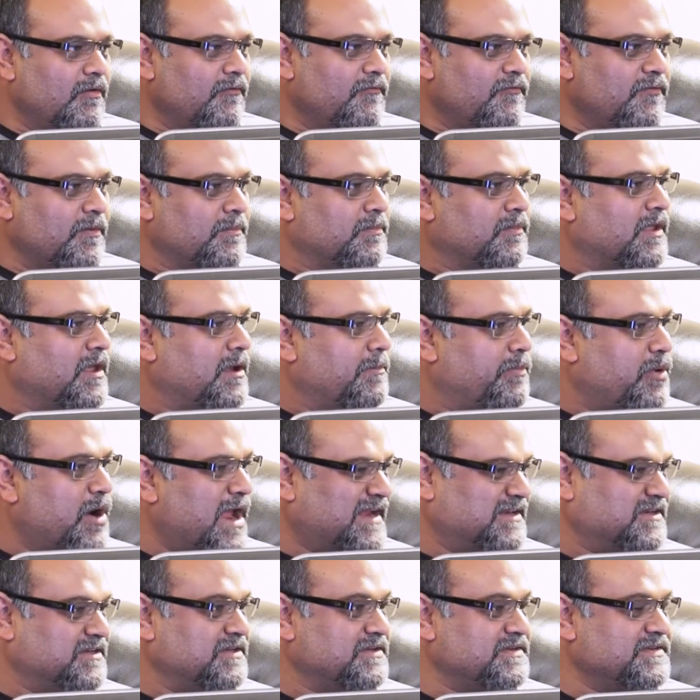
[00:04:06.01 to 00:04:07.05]
from their
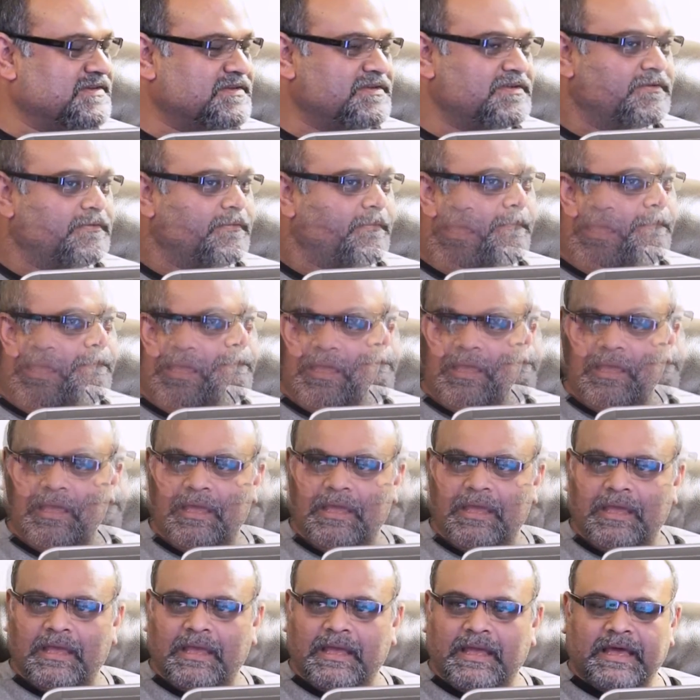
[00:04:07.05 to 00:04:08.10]
practice.
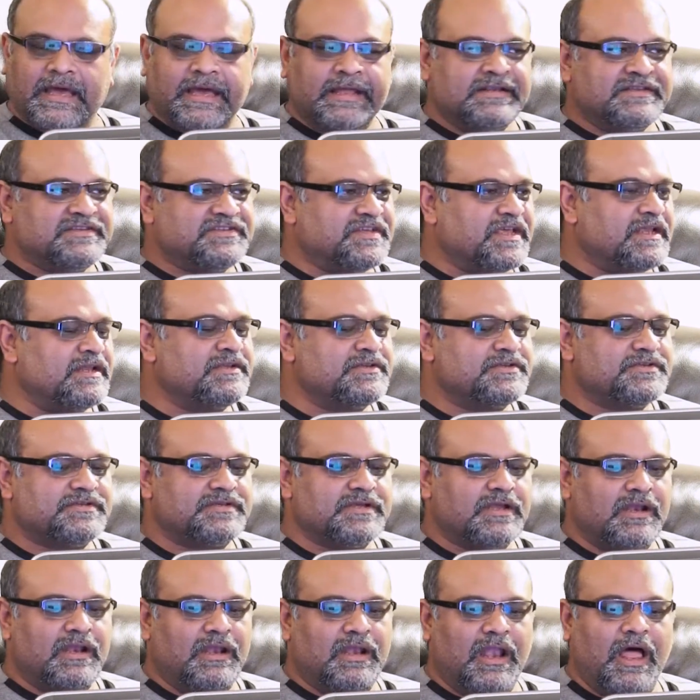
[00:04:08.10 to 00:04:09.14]
And
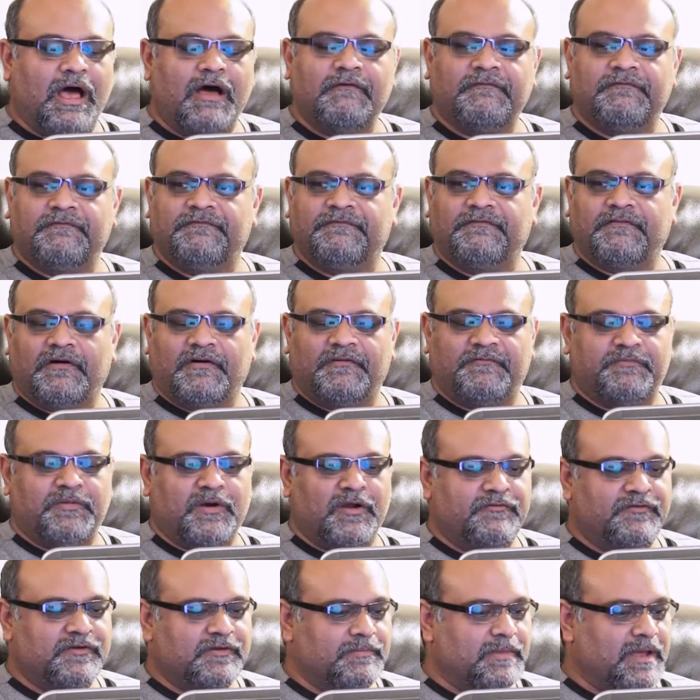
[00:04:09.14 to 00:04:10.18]
since love of
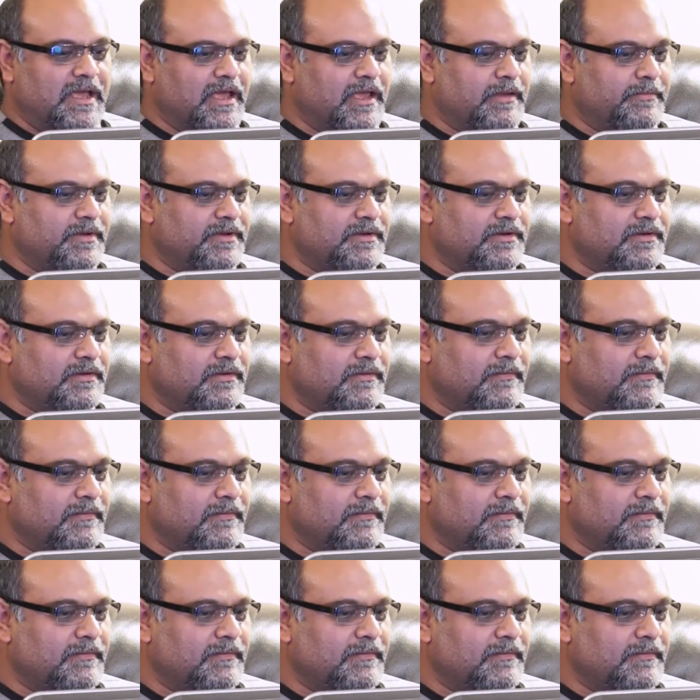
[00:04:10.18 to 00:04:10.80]
Prophet Muhammad